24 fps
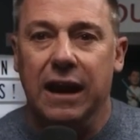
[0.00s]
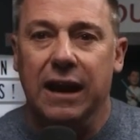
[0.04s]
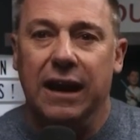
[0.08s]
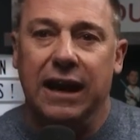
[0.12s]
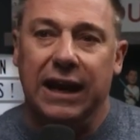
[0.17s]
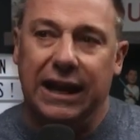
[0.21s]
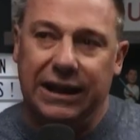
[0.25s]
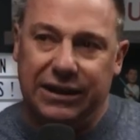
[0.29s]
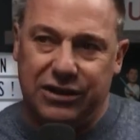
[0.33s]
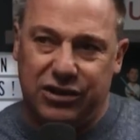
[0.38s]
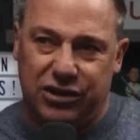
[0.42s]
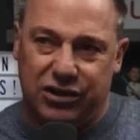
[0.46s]

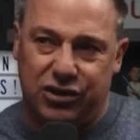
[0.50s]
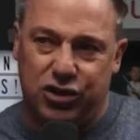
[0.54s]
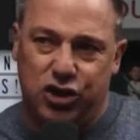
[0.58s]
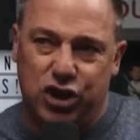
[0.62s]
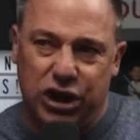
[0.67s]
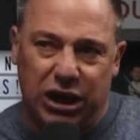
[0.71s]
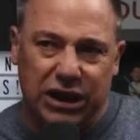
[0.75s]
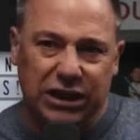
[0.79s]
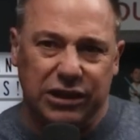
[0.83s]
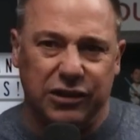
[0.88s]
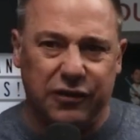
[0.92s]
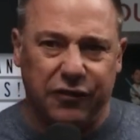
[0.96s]
it's
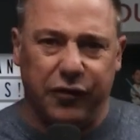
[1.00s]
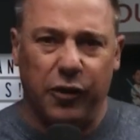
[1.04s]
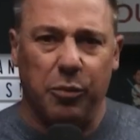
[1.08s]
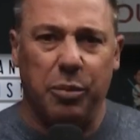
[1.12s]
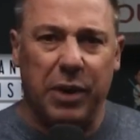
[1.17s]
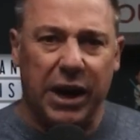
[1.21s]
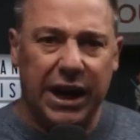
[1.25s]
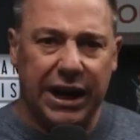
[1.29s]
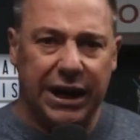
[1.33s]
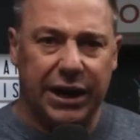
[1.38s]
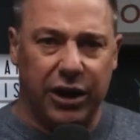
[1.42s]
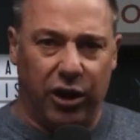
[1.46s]
just for
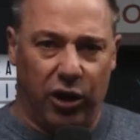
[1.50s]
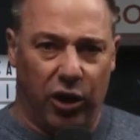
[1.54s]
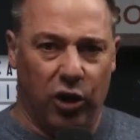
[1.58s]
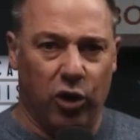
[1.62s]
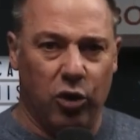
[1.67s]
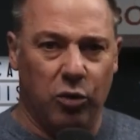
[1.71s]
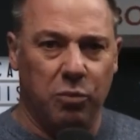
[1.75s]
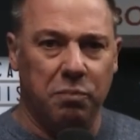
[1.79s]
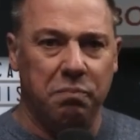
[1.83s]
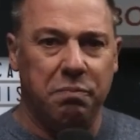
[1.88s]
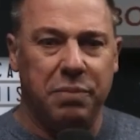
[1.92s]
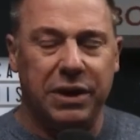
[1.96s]
buying a
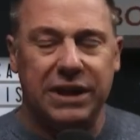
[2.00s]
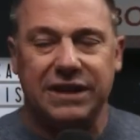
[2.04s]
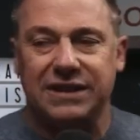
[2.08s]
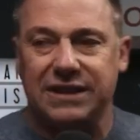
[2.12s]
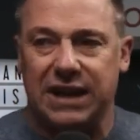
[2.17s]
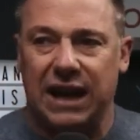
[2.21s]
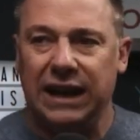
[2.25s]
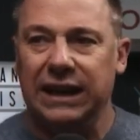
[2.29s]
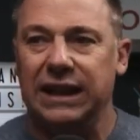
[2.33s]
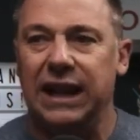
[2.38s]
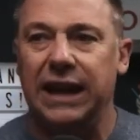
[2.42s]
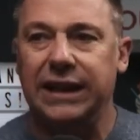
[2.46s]
home, but it's
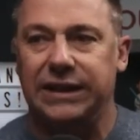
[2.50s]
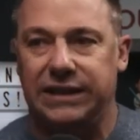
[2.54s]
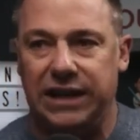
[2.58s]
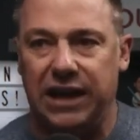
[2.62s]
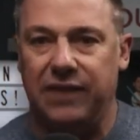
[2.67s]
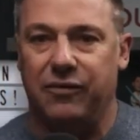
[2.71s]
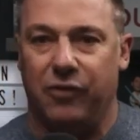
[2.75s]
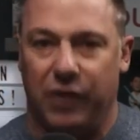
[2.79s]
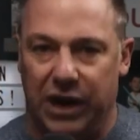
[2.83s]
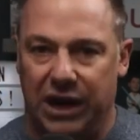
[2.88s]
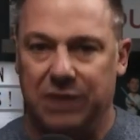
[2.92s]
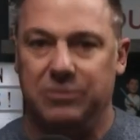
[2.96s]
kind of like Dave
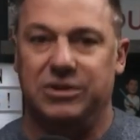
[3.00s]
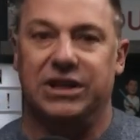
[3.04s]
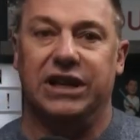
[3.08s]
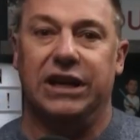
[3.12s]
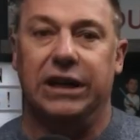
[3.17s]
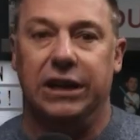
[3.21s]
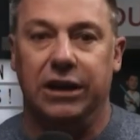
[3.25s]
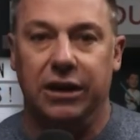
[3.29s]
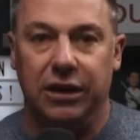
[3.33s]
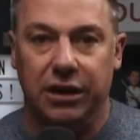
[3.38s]
Ramsey.